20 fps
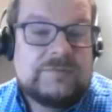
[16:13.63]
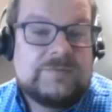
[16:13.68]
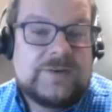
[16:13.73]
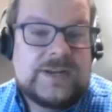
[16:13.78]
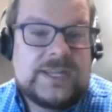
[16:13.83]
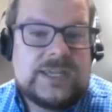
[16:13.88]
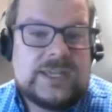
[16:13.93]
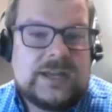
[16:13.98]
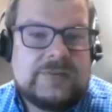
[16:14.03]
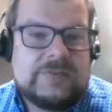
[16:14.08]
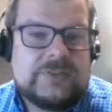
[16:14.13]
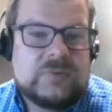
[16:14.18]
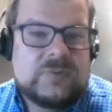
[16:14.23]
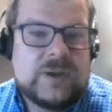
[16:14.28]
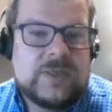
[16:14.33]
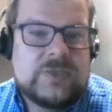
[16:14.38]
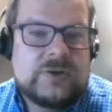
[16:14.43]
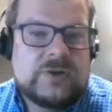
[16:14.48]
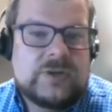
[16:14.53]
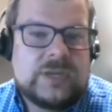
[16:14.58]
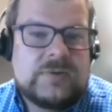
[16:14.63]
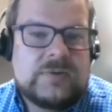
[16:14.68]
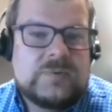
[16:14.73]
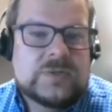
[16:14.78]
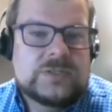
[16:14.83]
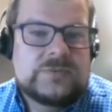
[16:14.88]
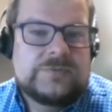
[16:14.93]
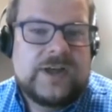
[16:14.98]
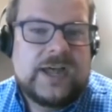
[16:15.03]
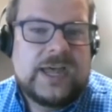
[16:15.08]
Funny enough, the weather here
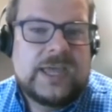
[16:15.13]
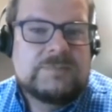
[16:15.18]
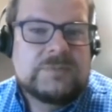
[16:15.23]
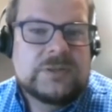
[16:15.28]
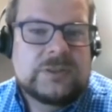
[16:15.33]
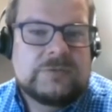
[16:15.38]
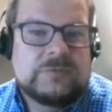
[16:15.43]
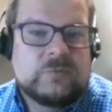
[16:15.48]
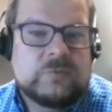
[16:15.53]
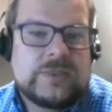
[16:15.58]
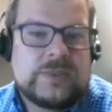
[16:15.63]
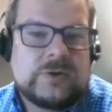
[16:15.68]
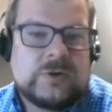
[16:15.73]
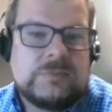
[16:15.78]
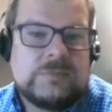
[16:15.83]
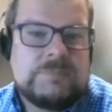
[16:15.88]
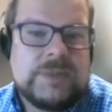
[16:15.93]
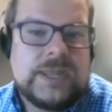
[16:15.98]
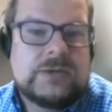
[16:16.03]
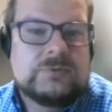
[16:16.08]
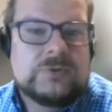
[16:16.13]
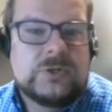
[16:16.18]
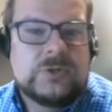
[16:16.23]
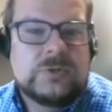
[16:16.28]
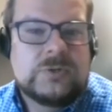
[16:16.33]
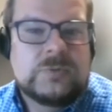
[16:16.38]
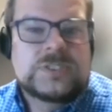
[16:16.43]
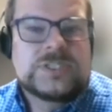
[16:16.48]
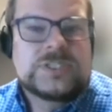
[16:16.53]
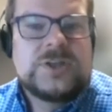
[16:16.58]
was fine, but the weather in
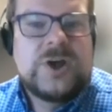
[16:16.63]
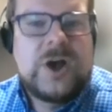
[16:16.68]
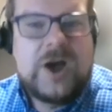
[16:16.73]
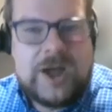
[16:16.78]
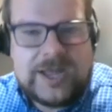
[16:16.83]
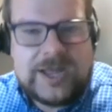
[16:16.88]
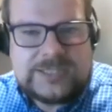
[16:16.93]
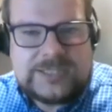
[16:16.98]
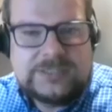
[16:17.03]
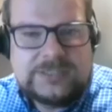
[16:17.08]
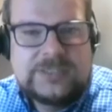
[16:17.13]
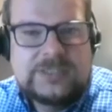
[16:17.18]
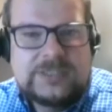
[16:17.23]
Beirut was not,